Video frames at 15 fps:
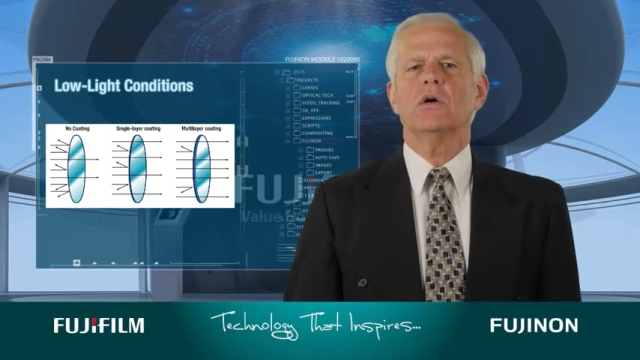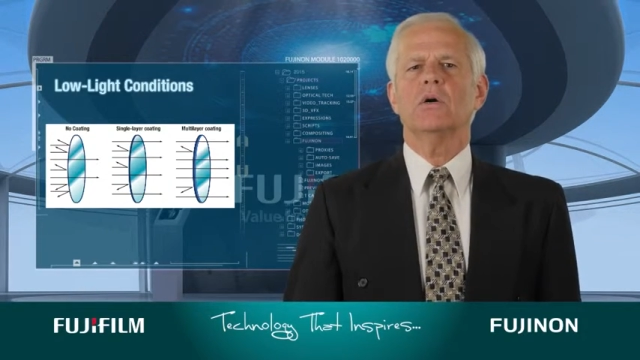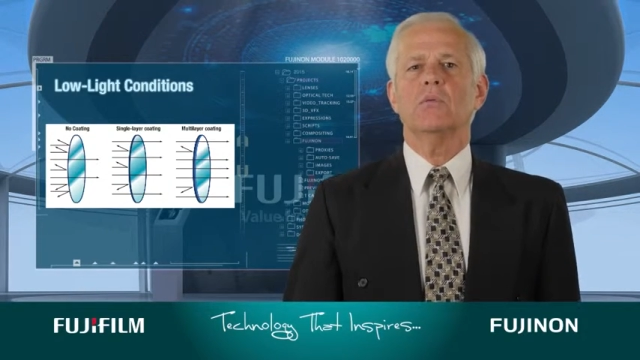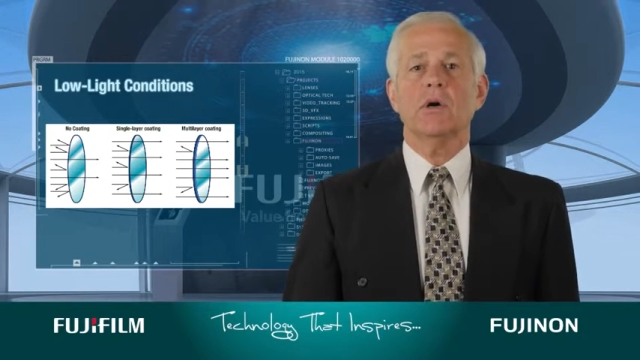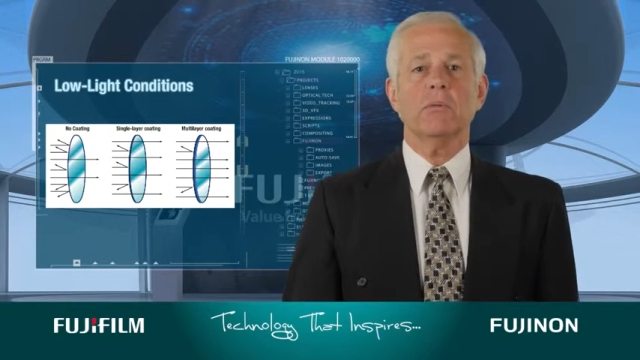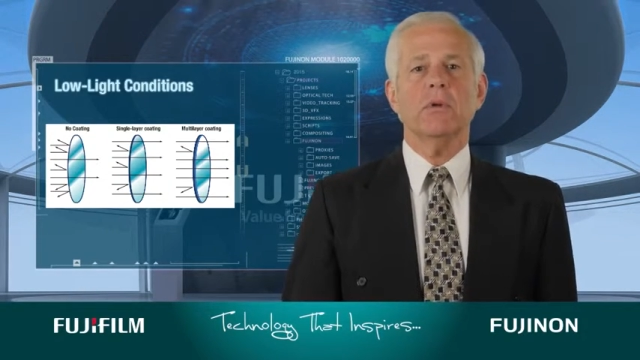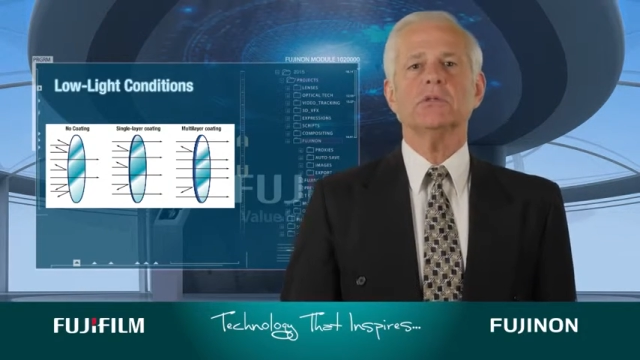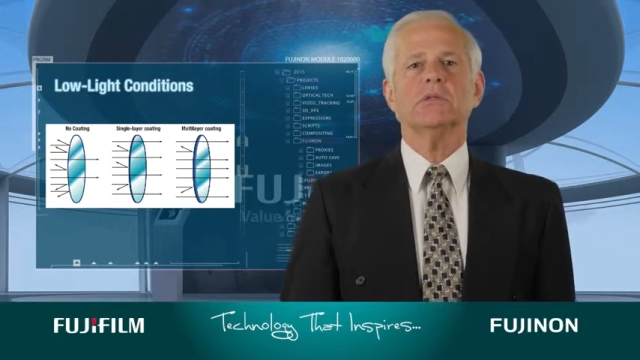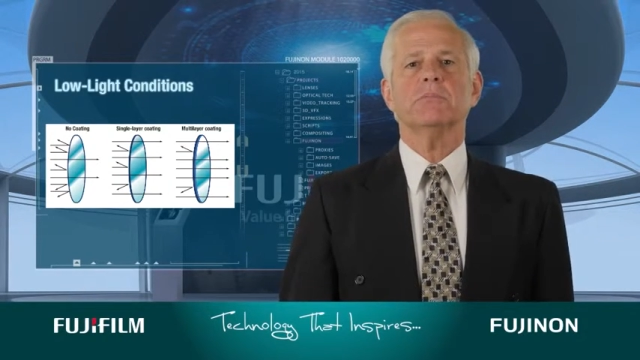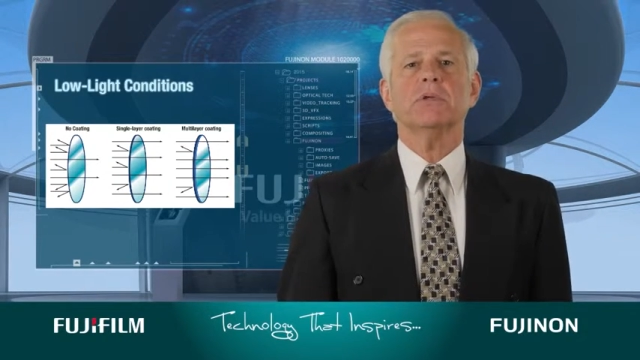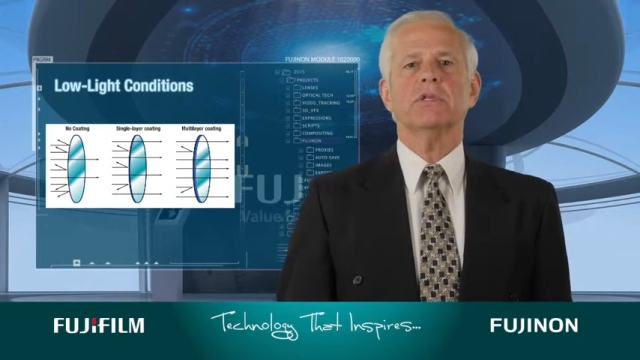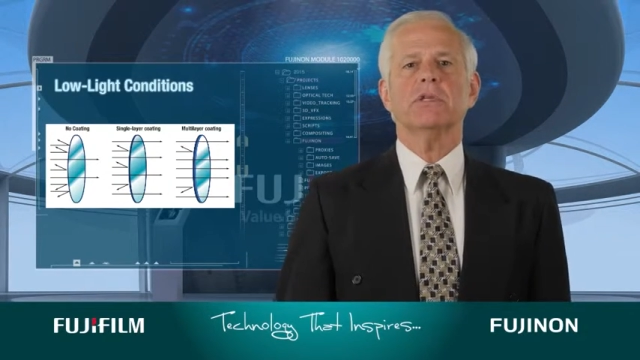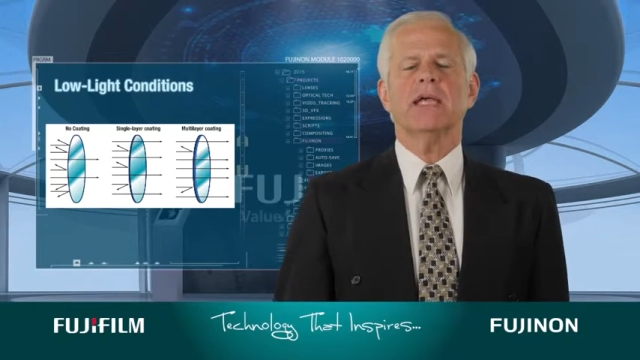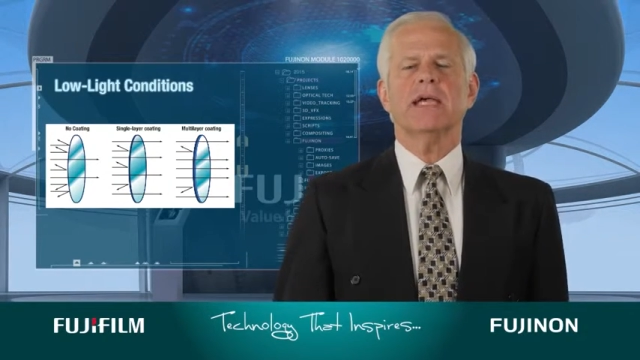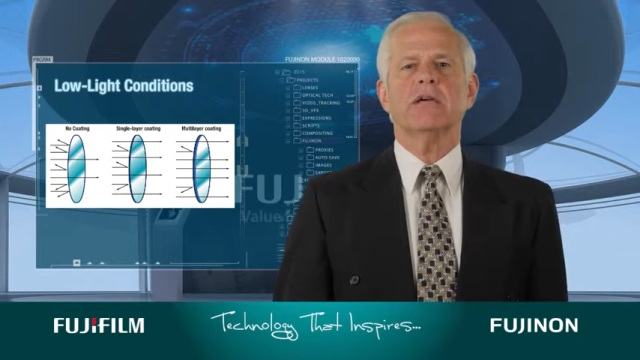where
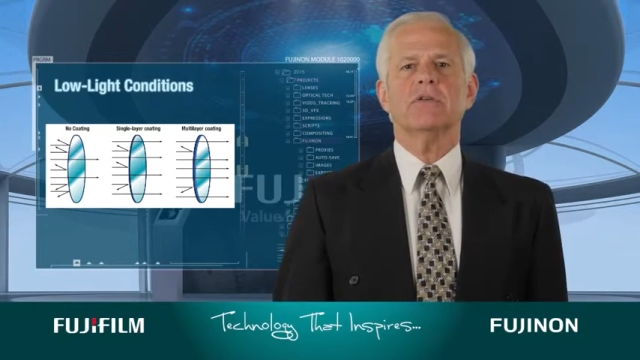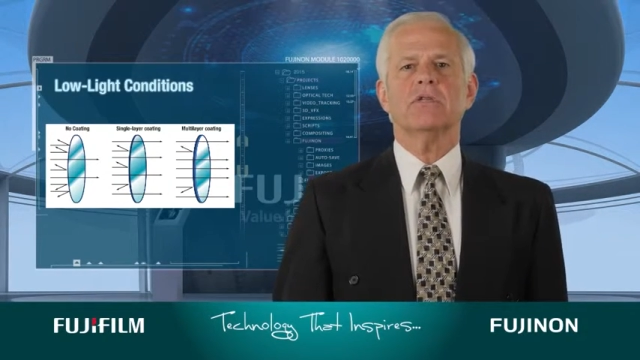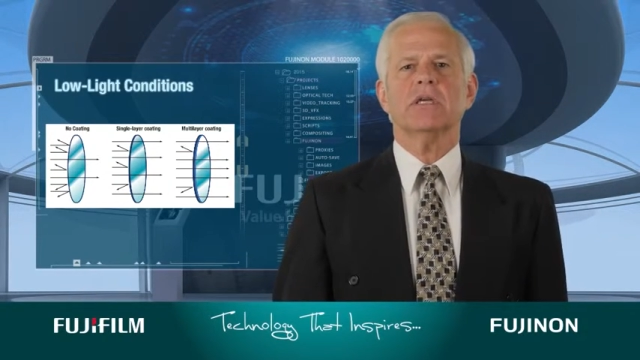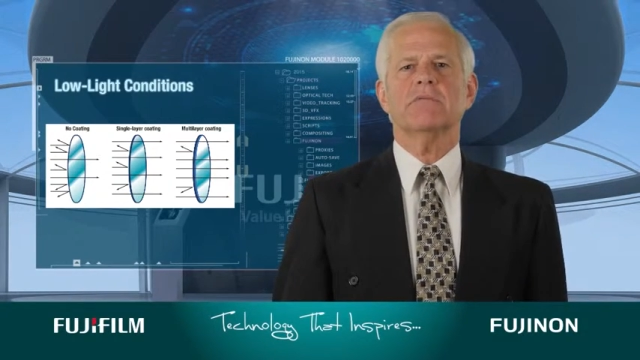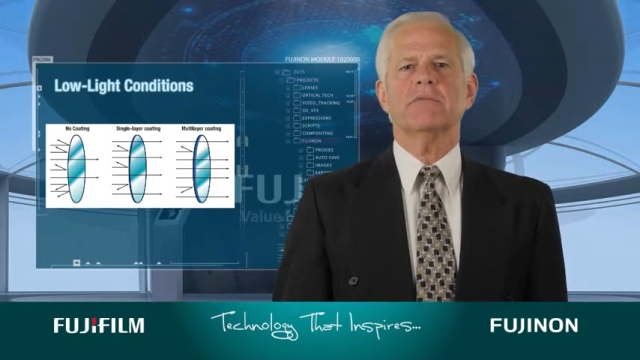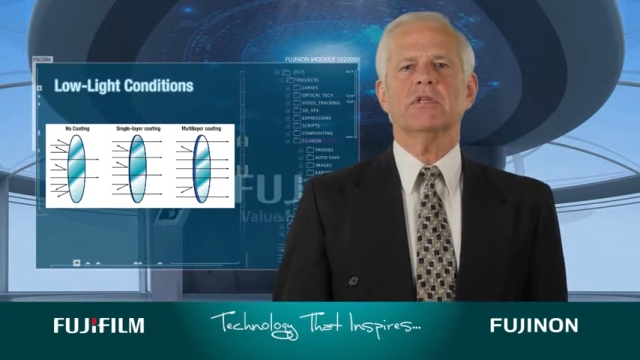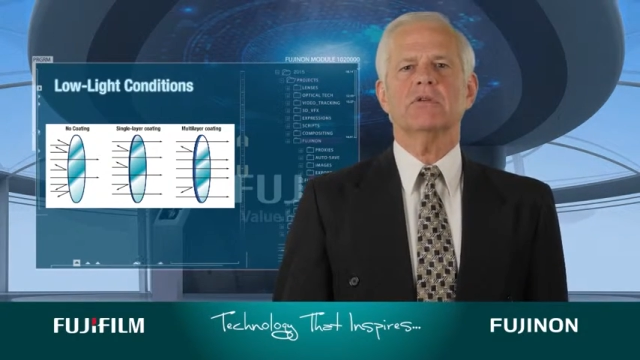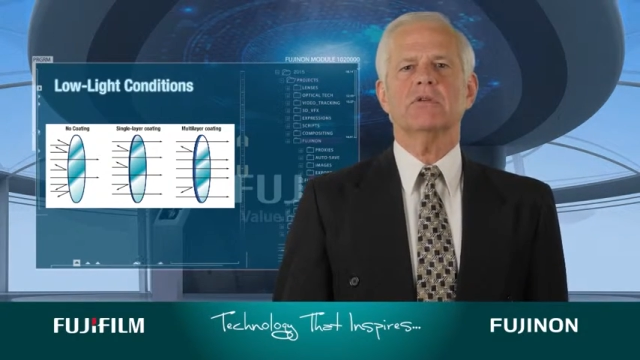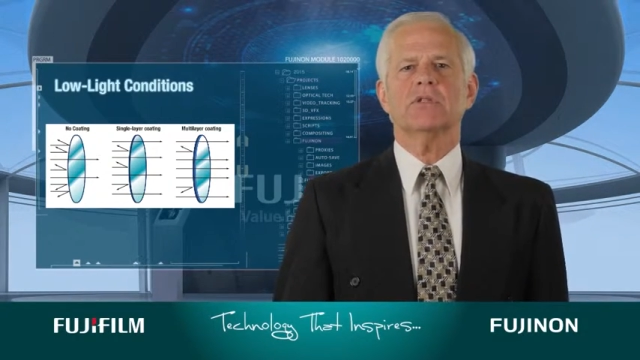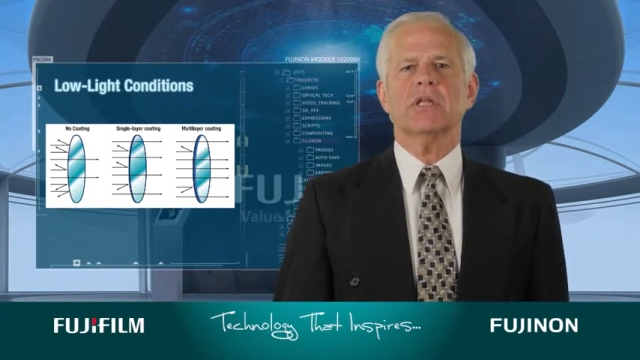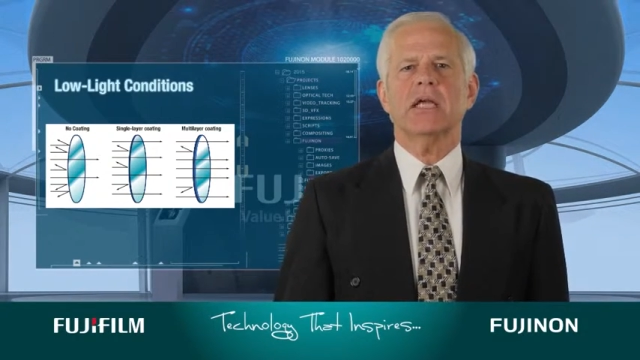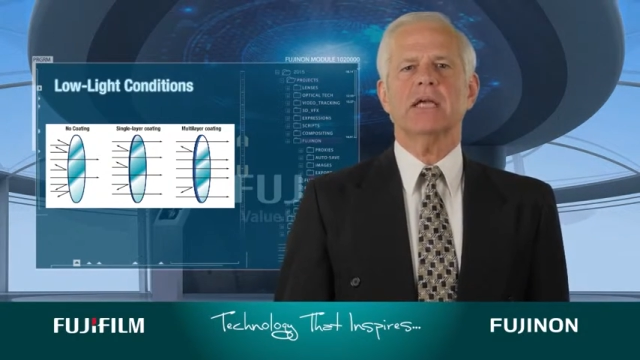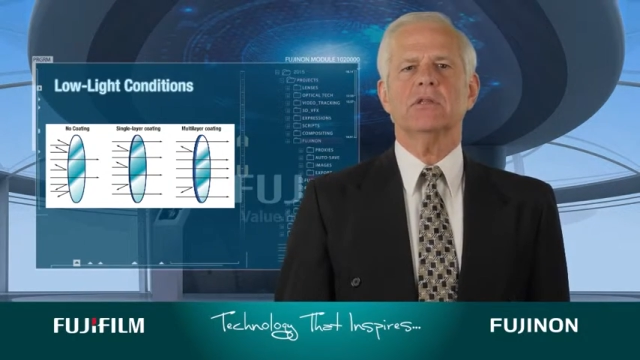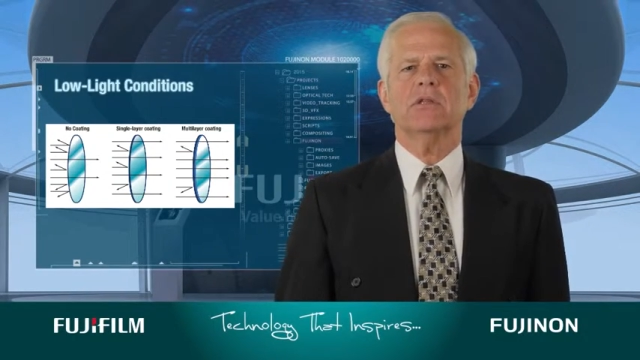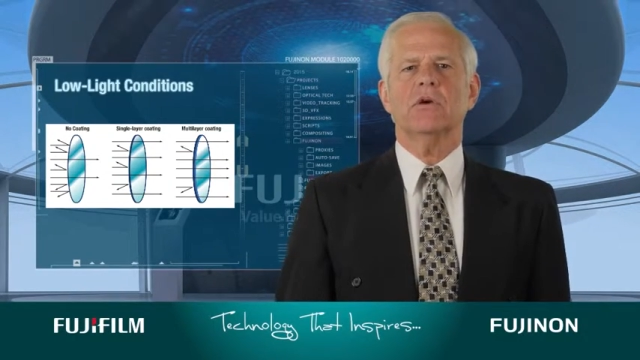multiple layers can reduce
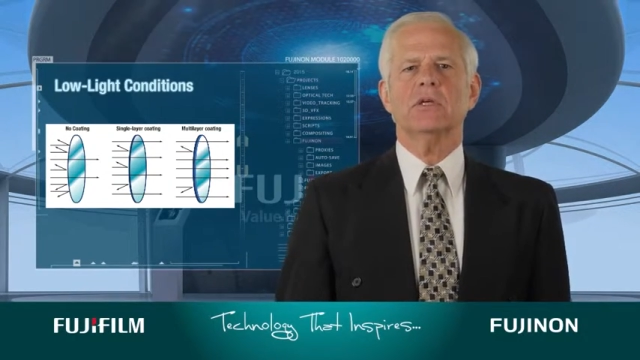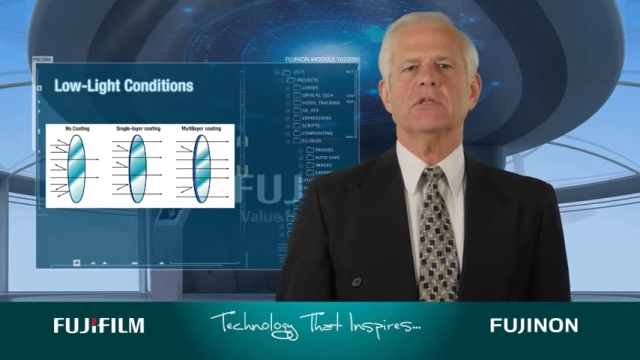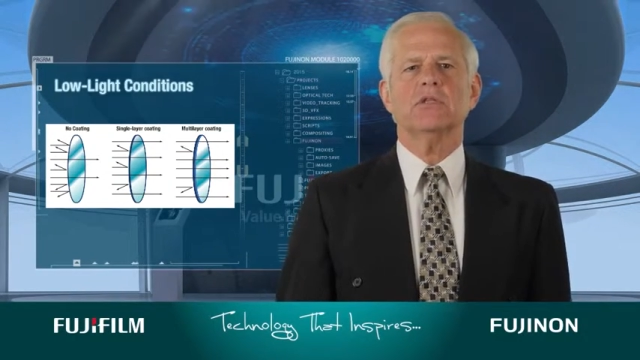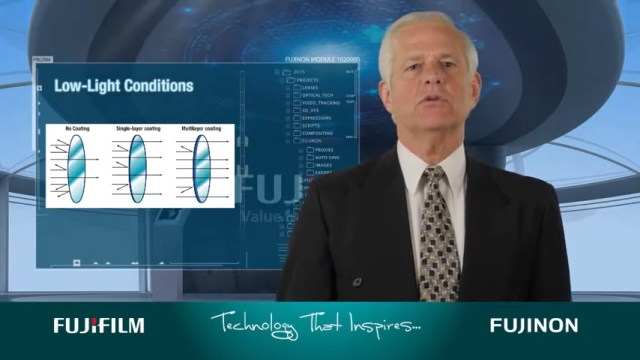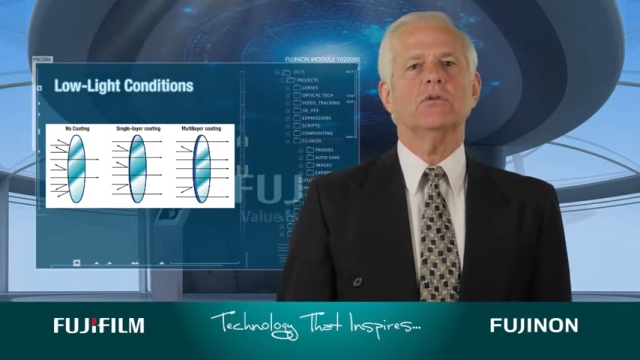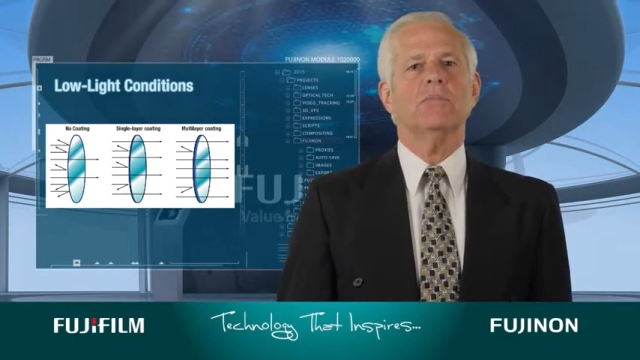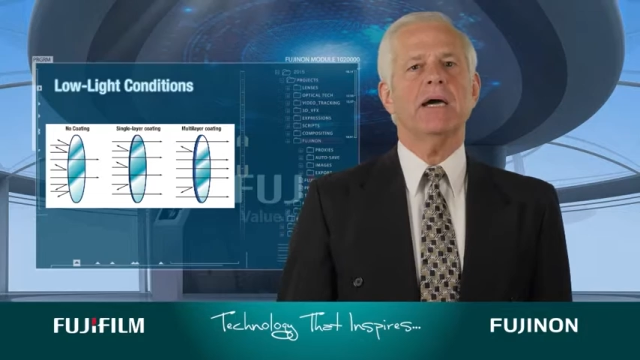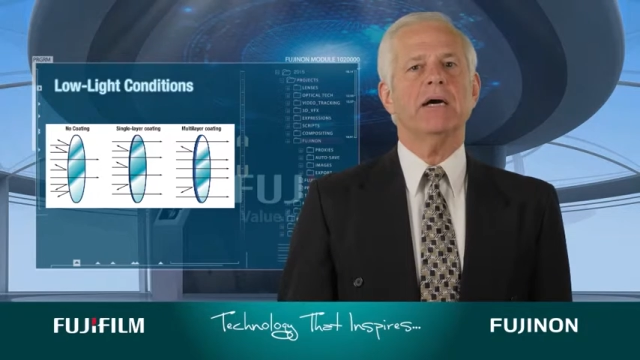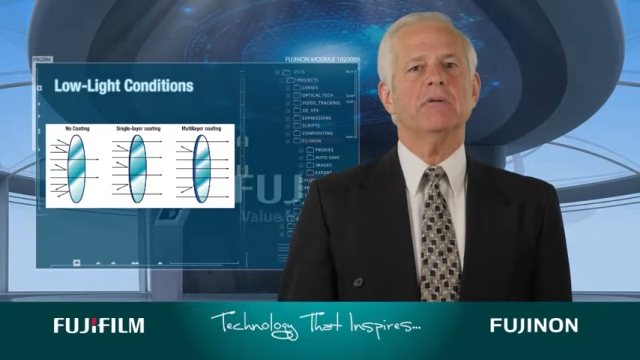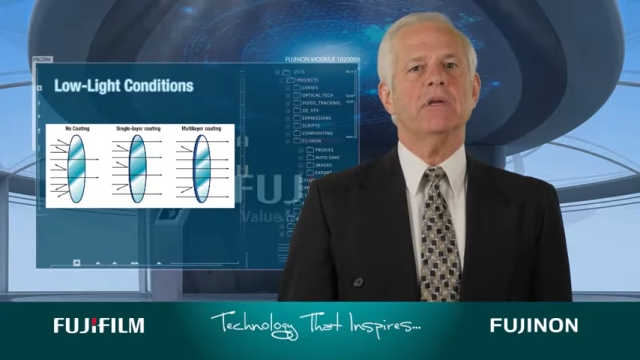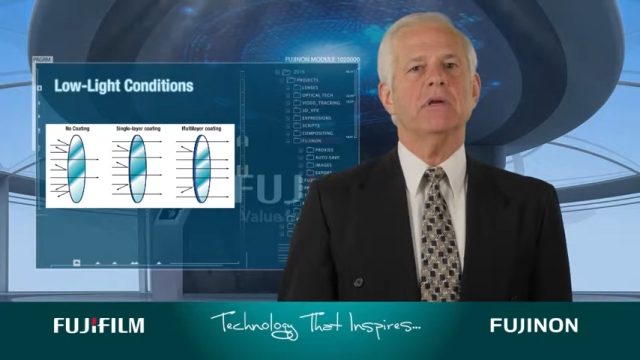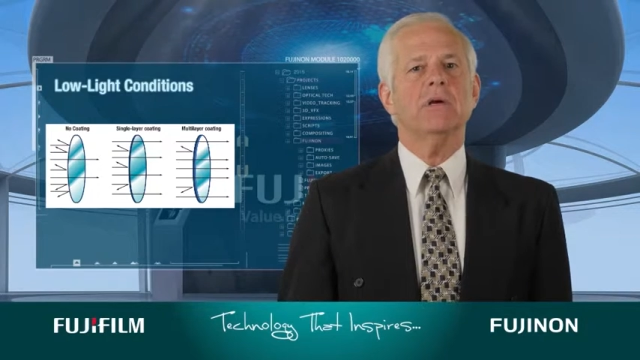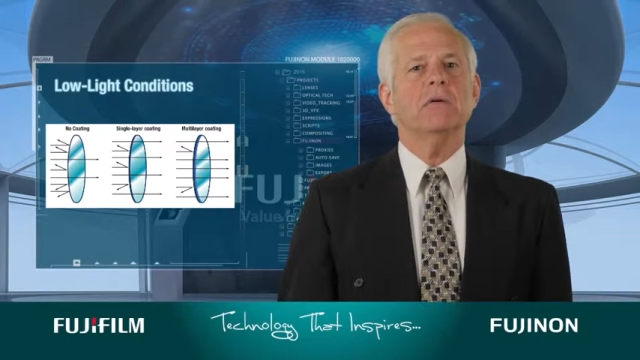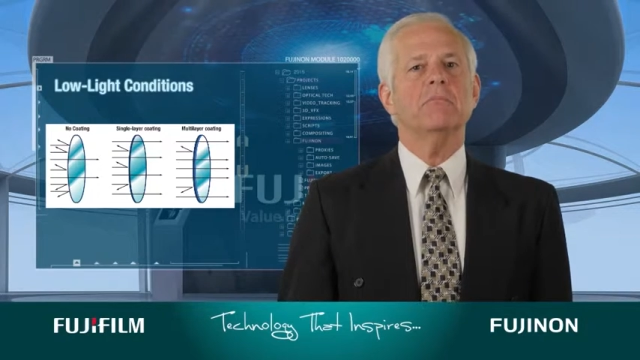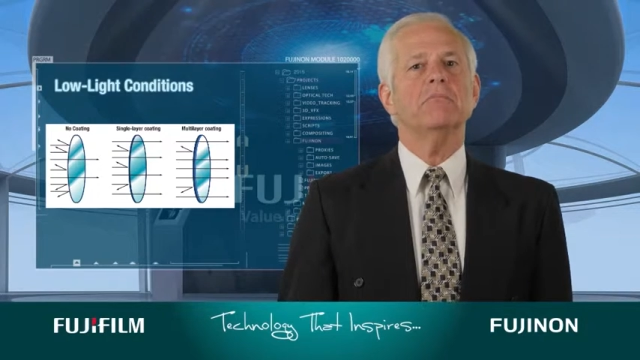light loss to about zero